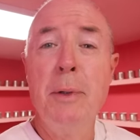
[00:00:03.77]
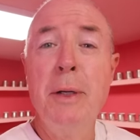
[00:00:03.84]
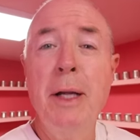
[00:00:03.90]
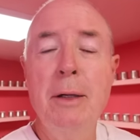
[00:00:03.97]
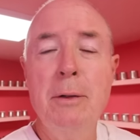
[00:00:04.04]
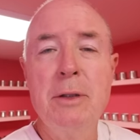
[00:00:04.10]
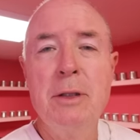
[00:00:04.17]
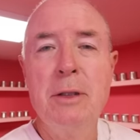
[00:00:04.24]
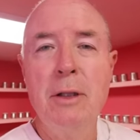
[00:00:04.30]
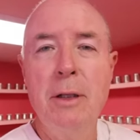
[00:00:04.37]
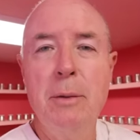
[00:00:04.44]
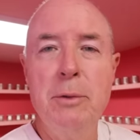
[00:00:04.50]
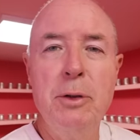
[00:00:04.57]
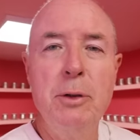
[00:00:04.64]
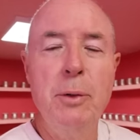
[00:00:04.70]
but now it's
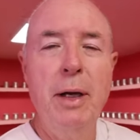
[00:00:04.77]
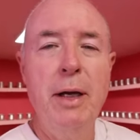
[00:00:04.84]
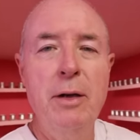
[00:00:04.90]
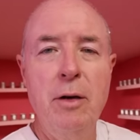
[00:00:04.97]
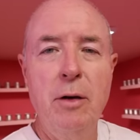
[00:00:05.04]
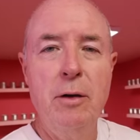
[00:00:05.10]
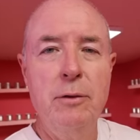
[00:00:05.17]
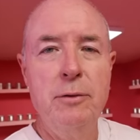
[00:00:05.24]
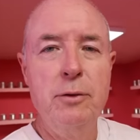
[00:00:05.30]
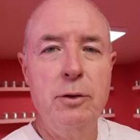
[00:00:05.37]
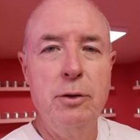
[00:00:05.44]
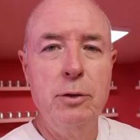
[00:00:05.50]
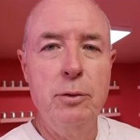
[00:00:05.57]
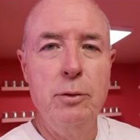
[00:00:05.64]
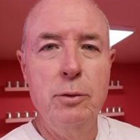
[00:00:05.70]
time to head off
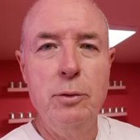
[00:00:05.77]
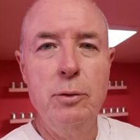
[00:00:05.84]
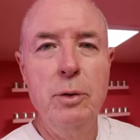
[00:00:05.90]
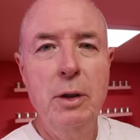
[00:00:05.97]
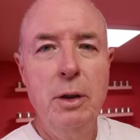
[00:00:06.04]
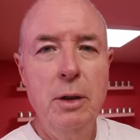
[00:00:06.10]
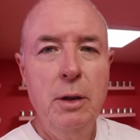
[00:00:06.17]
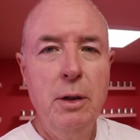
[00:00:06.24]
to